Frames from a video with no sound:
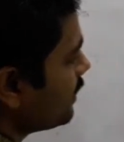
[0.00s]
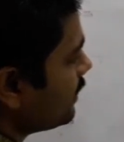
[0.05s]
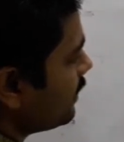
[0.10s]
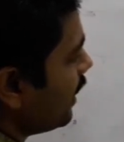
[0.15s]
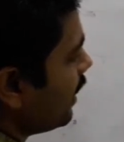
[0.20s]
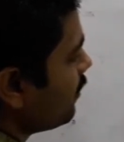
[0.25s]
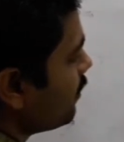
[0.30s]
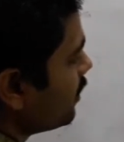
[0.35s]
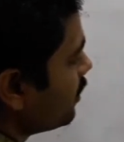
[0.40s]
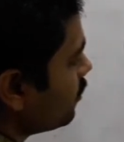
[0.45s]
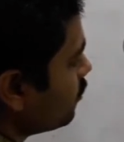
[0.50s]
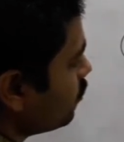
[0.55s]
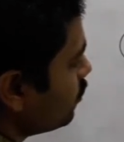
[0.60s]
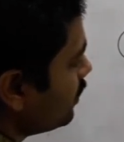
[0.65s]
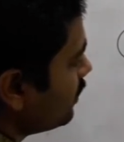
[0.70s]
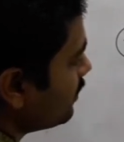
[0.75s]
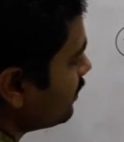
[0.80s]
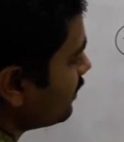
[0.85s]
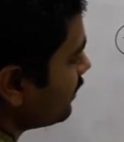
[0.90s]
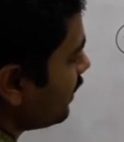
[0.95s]
9 minus 2
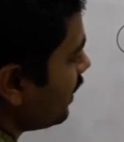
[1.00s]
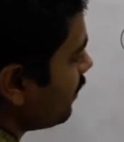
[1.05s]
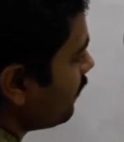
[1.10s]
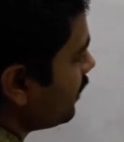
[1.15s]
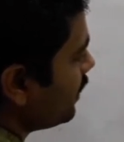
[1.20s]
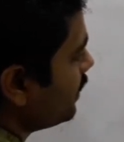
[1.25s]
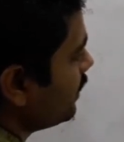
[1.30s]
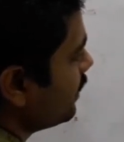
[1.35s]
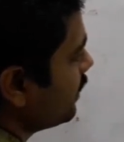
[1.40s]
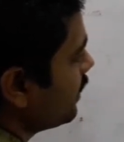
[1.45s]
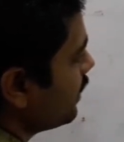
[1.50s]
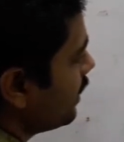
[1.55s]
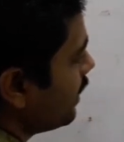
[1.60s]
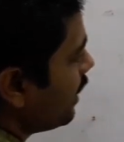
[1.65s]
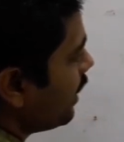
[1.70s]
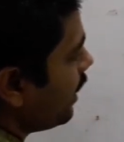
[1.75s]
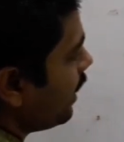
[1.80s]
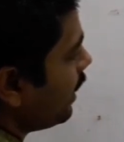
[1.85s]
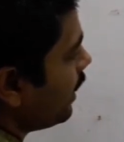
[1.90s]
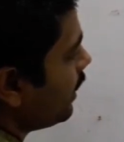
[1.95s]
is 7.
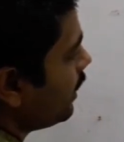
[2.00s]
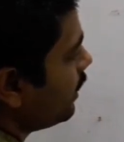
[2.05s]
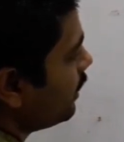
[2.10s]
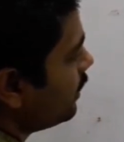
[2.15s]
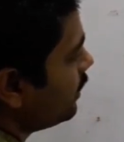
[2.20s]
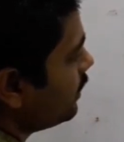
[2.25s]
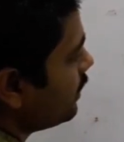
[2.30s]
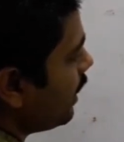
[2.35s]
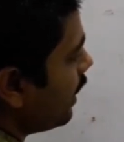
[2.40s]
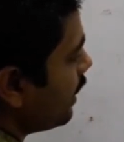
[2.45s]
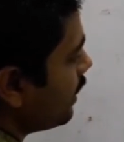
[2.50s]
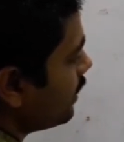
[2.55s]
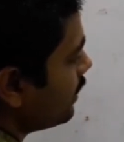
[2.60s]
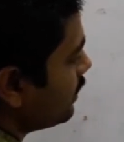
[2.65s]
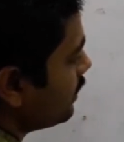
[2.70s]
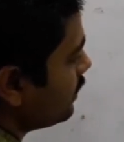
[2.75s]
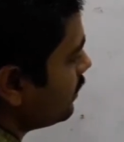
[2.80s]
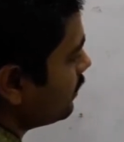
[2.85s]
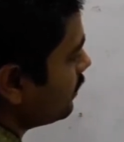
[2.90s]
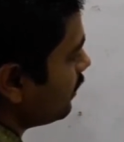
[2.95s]
And 9
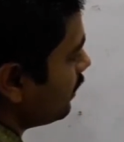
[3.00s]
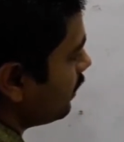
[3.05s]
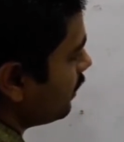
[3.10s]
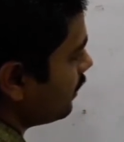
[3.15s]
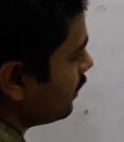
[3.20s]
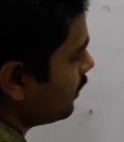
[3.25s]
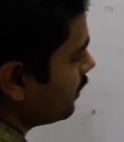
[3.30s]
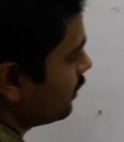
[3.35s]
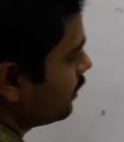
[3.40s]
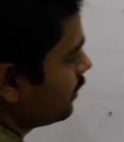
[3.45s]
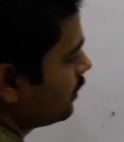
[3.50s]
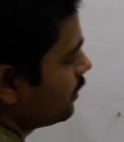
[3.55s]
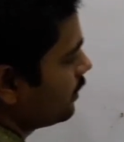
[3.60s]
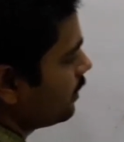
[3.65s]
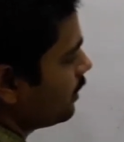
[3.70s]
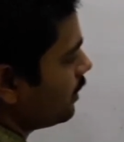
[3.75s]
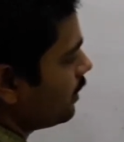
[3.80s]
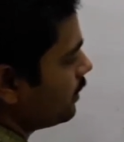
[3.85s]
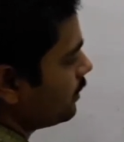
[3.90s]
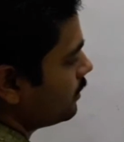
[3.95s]
is here.
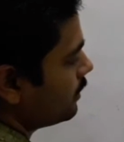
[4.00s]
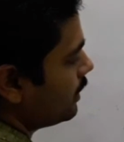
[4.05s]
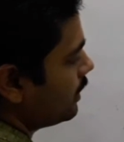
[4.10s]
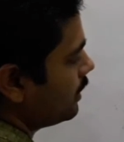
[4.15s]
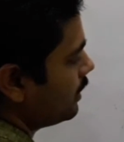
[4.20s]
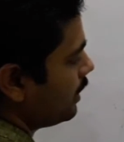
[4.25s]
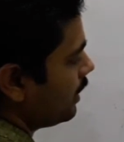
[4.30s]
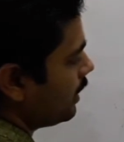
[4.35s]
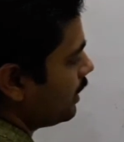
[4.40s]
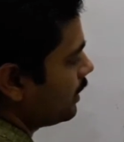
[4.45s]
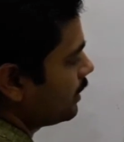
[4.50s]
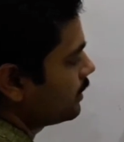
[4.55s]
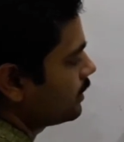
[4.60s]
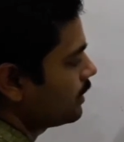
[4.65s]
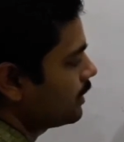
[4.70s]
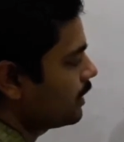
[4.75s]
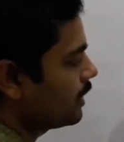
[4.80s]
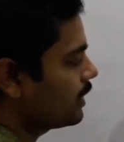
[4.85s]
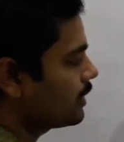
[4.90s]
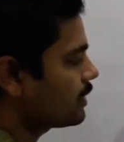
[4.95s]
Then 8.
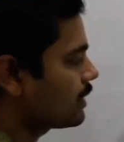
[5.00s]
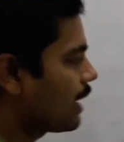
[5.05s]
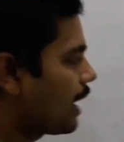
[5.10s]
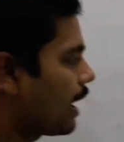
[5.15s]
8,